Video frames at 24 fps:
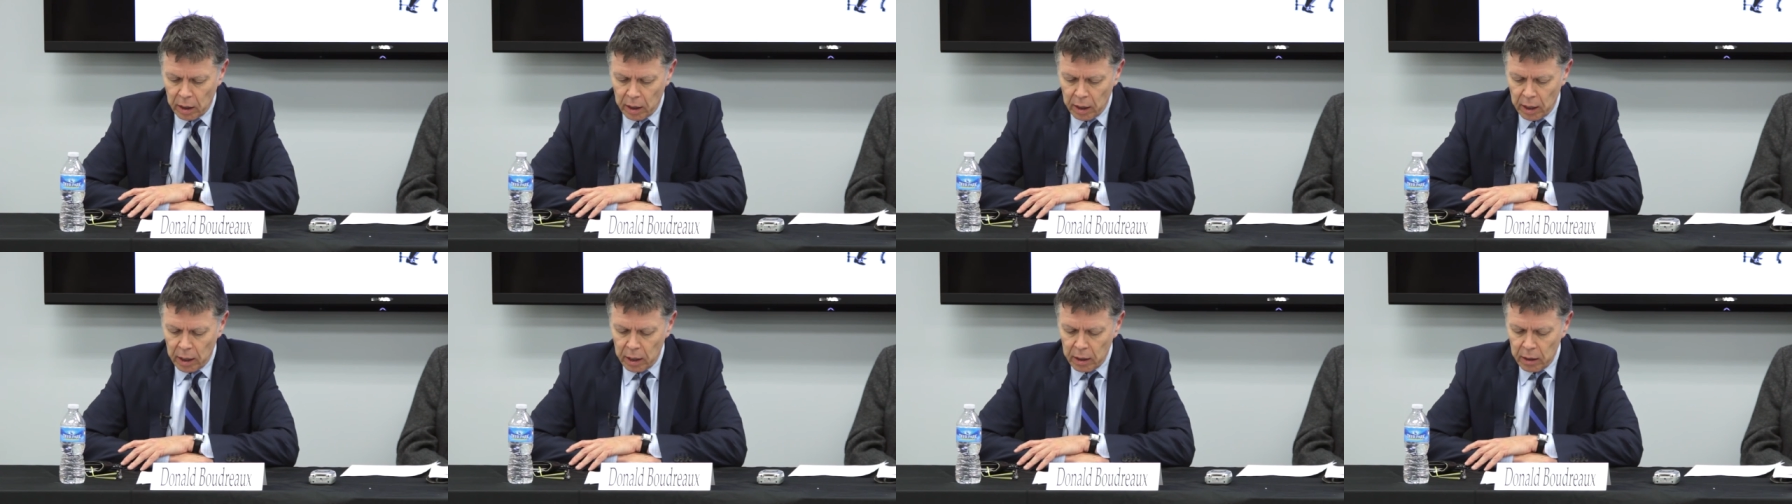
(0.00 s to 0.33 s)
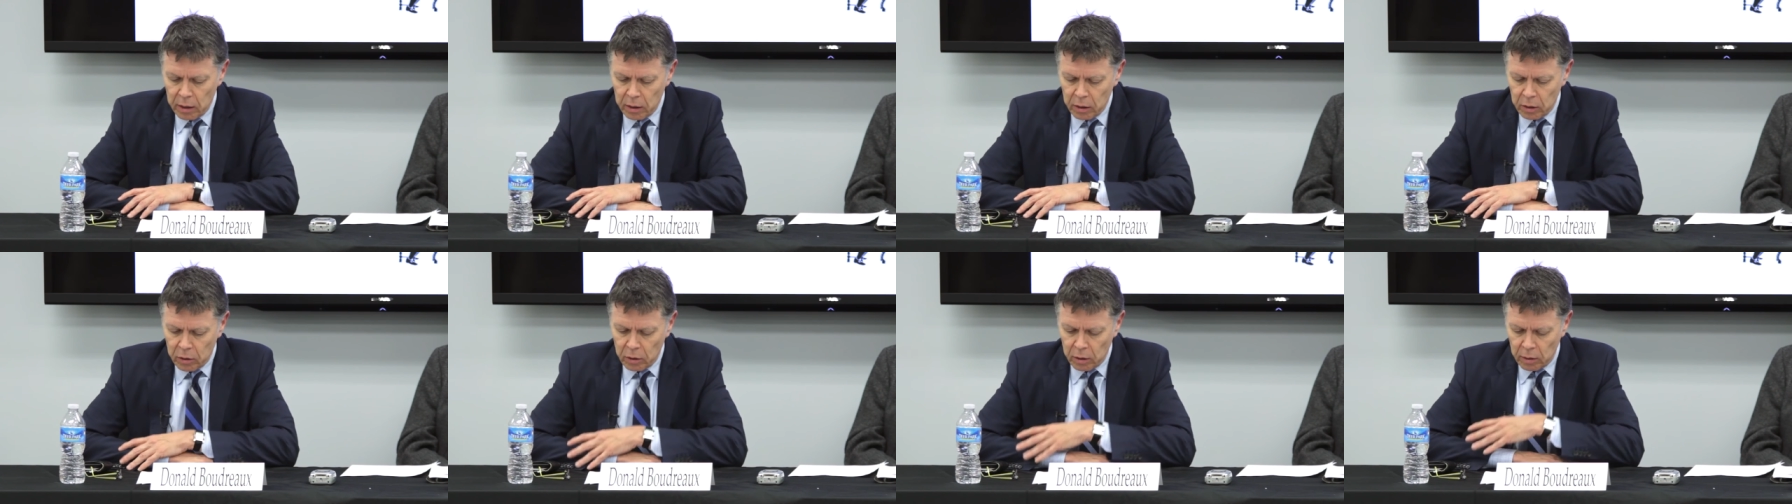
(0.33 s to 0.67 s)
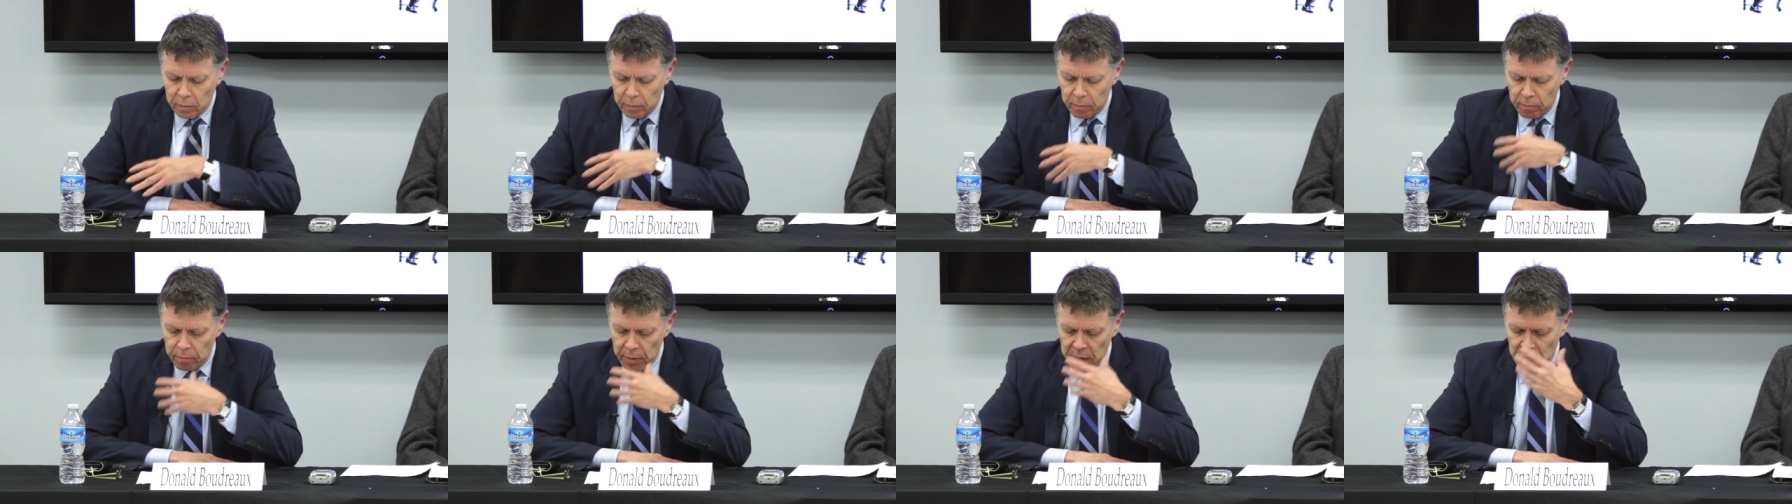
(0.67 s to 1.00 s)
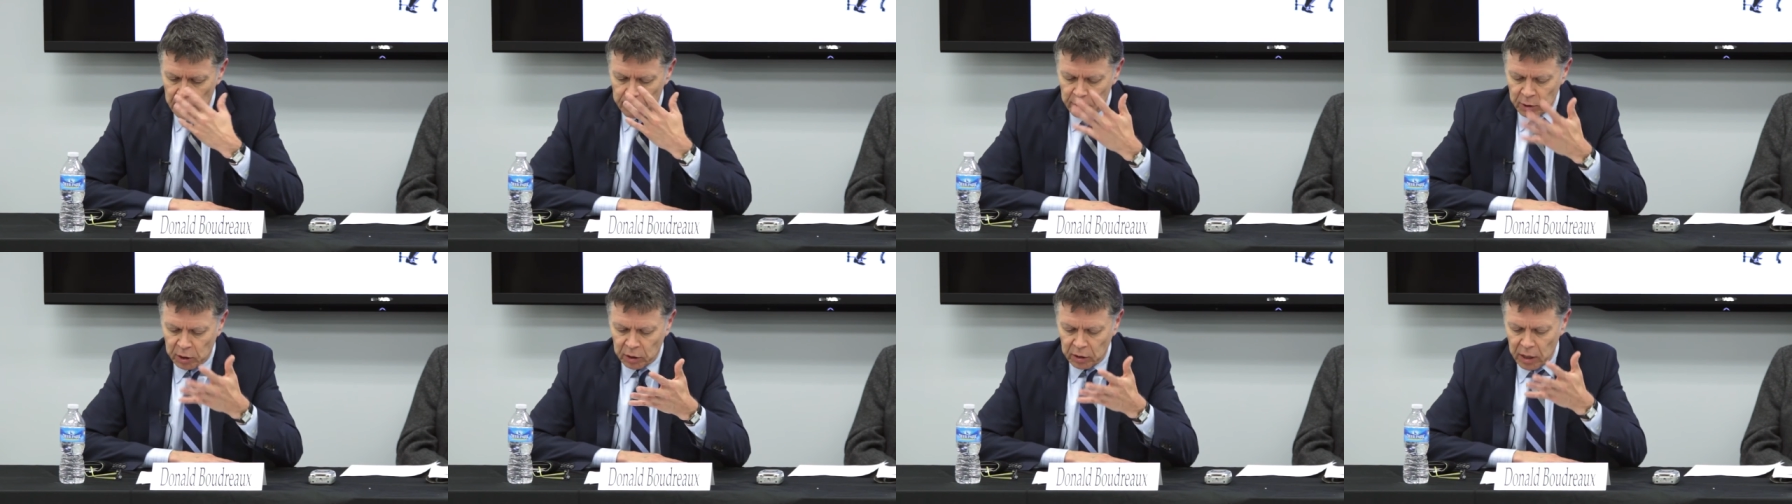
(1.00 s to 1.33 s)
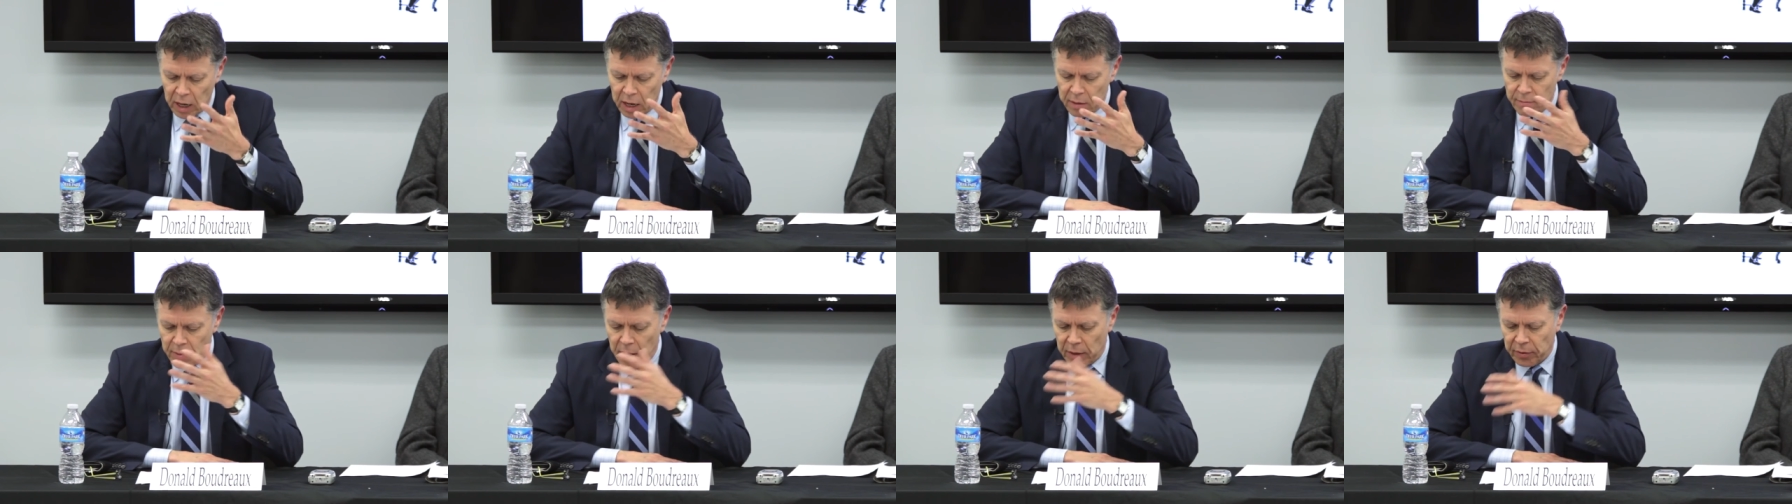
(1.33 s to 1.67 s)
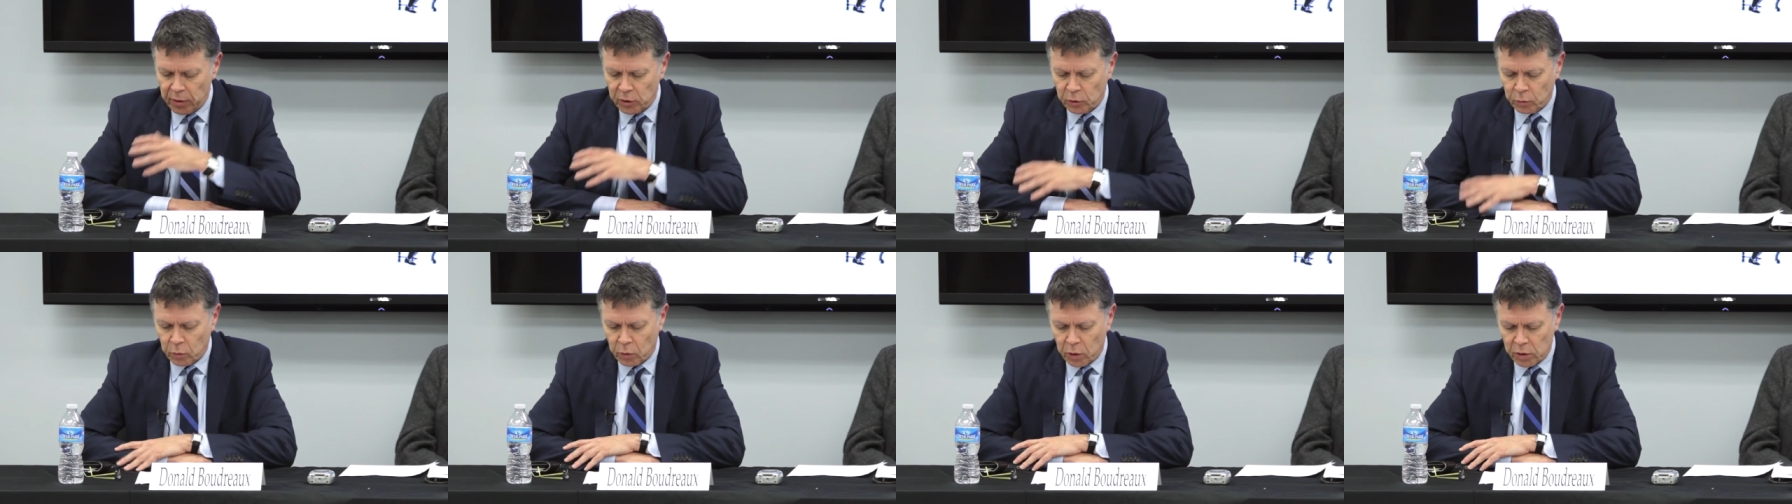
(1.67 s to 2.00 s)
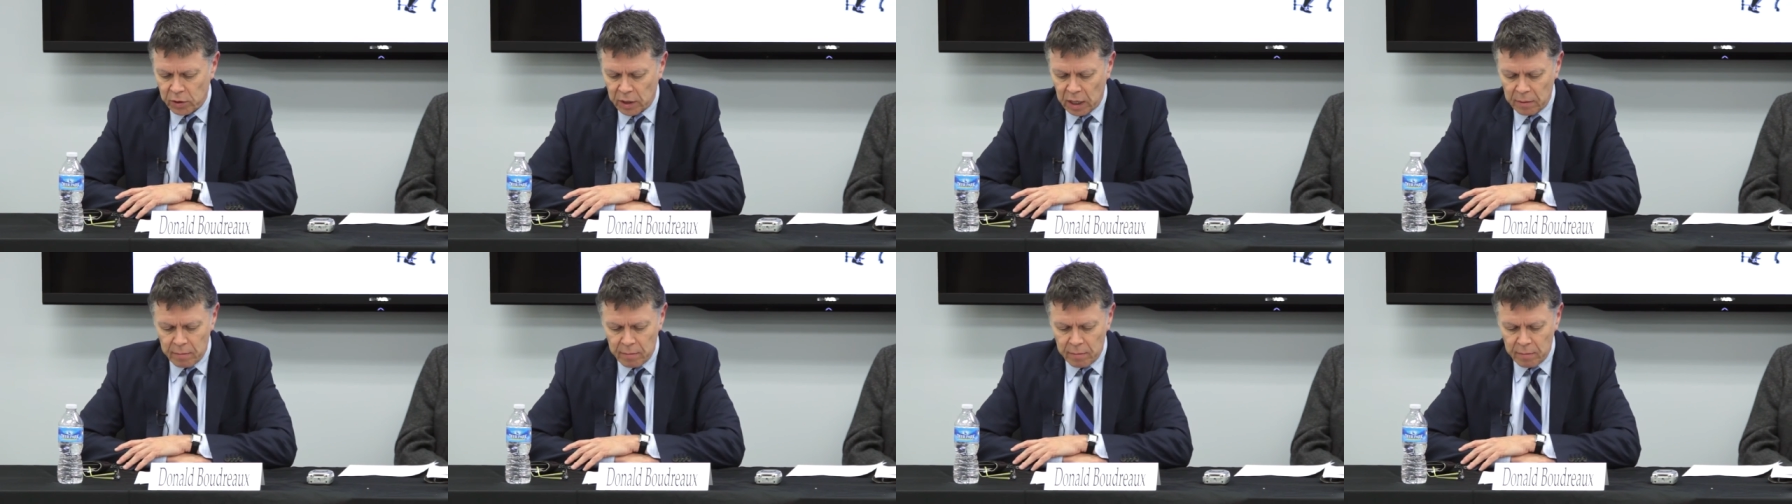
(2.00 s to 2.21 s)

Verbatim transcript: And it, being misled by these words,